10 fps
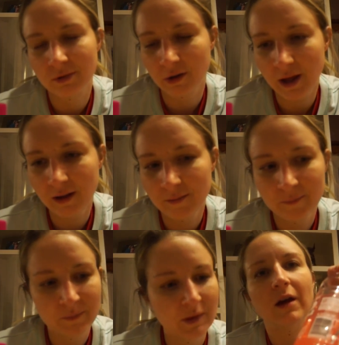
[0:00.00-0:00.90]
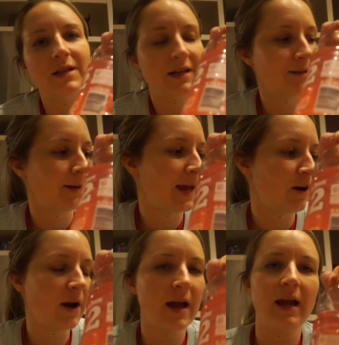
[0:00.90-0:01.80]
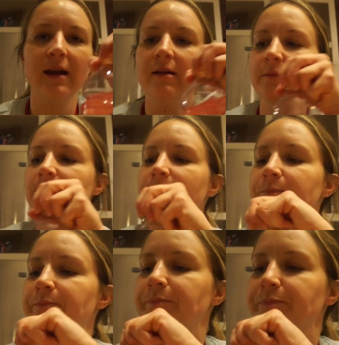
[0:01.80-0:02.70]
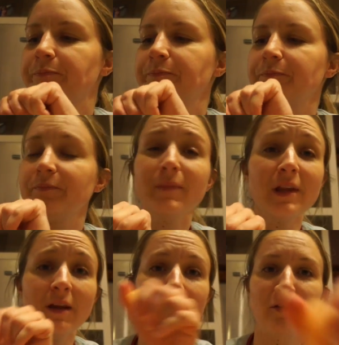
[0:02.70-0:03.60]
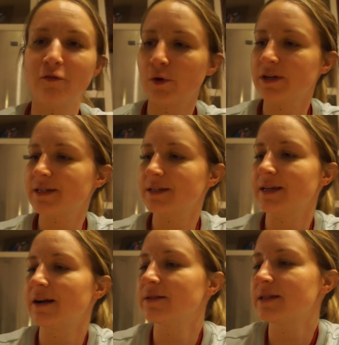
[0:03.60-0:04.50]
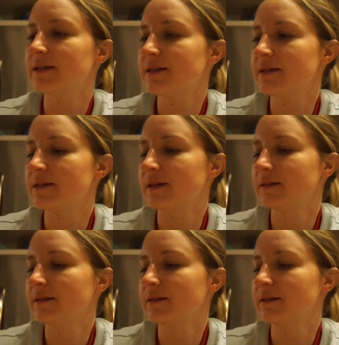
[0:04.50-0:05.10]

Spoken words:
okay? I take some Gatorade, about 4 to 6 ounces.